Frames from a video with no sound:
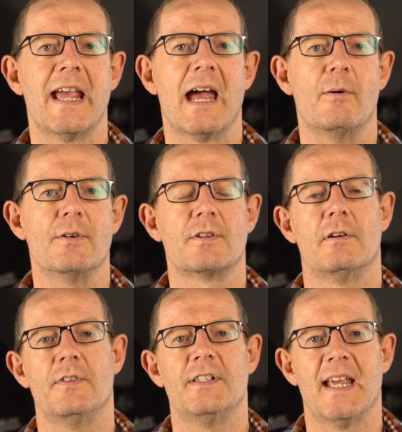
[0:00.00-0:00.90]
hours
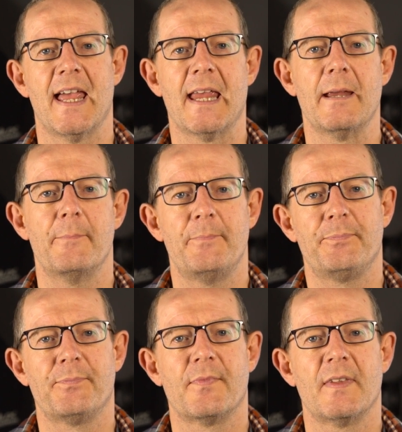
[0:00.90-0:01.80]
of the day.
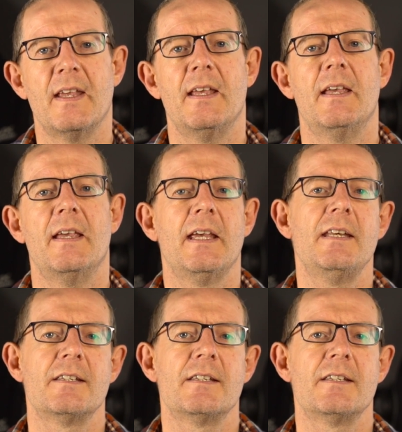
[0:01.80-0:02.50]
In